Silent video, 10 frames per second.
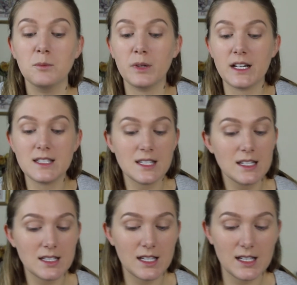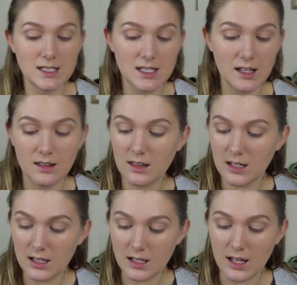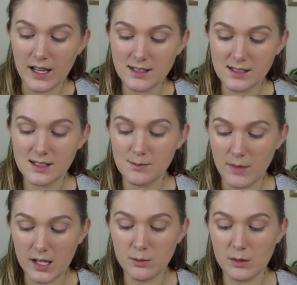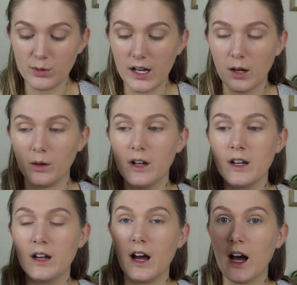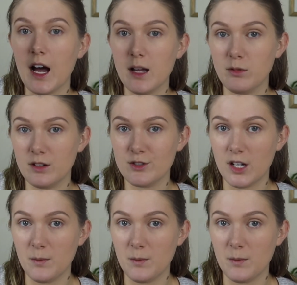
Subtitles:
But I did get the Essence Make Me Brow Eyebrow Gel